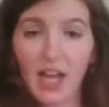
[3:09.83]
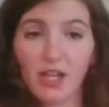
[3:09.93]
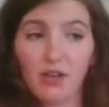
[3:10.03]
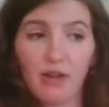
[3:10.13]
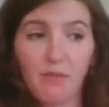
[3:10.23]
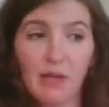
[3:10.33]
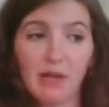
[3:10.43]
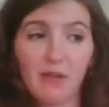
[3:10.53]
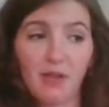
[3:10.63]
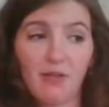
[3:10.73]
you can put
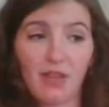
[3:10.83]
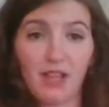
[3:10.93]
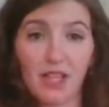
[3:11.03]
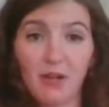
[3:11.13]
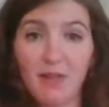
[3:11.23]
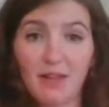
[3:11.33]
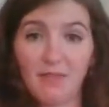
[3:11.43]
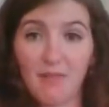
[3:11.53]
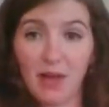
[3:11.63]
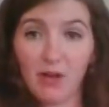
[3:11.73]
them in there with a little bit of
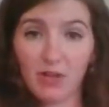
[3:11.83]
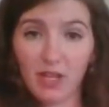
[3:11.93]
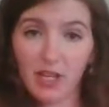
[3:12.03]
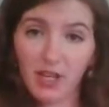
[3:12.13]
milk.